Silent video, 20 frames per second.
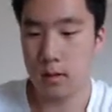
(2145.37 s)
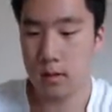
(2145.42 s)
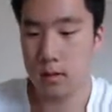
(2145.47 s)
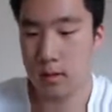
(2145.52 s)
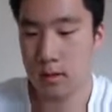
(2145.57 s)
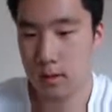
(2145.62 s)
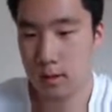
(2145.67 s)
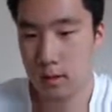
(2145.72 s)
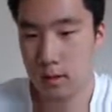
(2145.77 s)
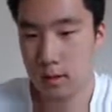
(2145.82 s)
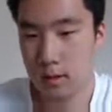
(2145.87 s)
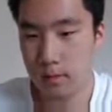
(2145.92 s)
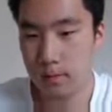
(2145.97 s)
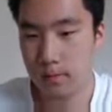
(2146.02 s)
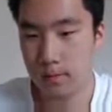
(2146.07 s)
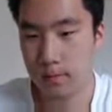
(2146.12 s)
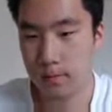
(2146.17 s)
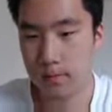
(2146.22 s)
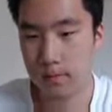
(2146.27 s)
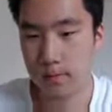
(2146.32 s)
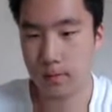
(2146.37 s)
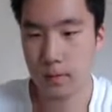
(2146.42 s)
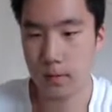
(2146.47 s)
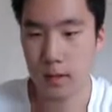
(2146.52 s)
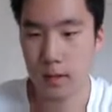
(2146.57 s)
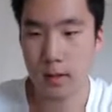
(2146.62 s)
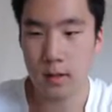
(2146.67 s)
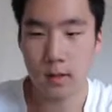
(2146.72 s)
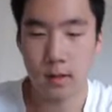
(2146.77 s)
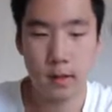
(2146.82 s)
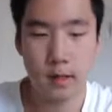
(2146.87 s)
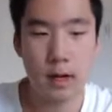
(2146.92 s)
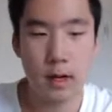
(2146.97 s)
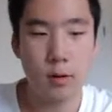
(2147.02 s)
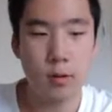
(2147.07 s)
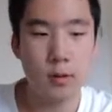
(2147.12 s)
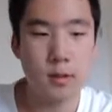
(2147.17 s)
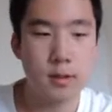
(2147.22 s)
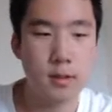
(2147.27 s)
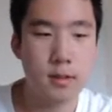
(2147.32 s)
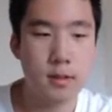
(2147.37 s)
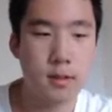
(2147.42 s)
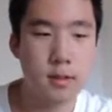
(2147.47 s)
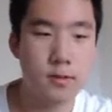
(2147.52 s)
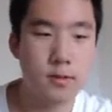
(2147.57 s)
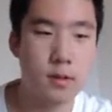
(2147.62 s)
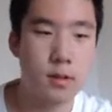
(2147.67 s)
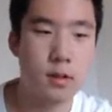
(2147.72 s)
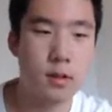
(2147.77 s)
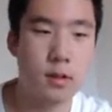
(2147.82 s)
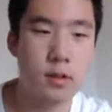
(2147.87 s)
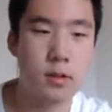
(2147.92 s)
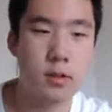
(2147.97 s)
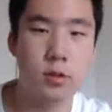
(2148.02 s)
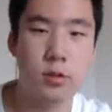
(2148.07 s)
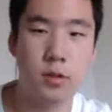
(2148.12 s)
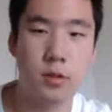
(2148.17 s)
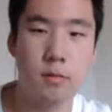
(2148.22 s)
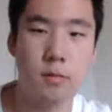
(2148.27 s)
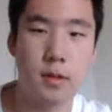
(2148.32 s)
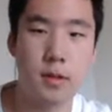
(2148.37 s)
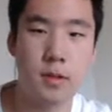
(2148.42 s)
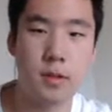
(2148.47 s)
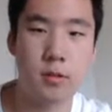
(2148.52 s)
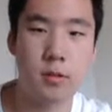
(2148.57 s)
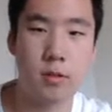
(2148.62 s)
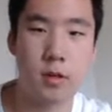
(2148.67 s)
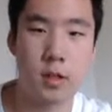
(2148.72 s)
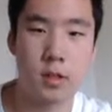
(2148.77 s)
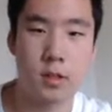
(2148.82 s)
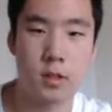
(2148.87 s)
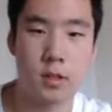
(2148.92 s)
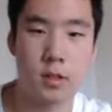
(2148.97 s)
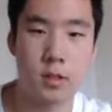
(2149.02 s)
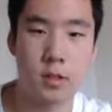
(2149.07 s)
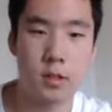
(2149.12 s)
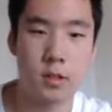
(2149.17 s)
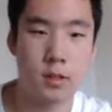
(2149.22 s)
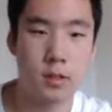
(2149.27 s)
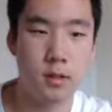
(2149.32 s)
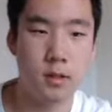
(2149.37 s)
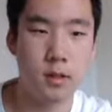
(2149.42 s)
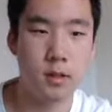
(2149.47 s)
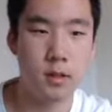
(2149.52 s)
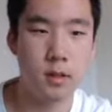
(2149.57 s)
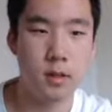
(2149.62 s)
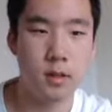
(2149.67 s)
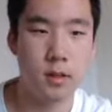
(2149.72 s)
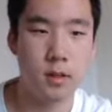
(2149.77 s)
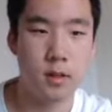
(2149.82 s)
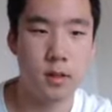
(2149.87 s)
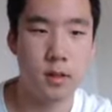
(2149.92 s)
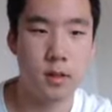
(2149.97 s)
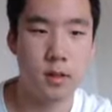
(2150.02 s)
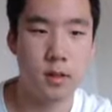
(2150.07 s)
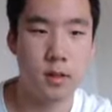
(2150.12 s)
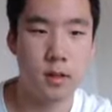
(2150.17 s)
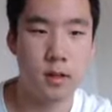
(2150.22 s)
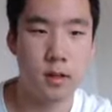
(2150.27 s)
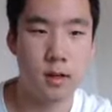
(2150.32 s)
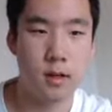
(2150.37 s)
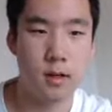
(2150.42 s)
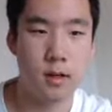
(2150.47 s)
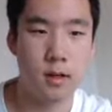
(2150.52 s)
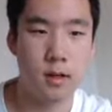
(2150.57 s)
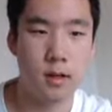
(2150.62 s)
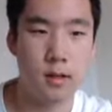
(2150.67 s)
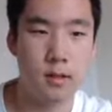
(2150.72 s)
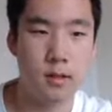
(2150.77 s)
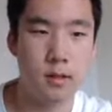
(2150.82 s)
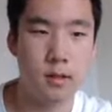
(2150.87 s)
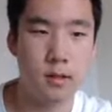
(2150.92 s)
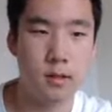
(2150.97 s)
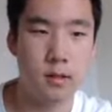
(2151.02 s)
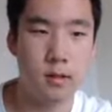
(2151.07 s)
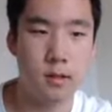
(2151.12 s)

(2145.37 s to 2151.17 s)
So that one is for the string bits question, and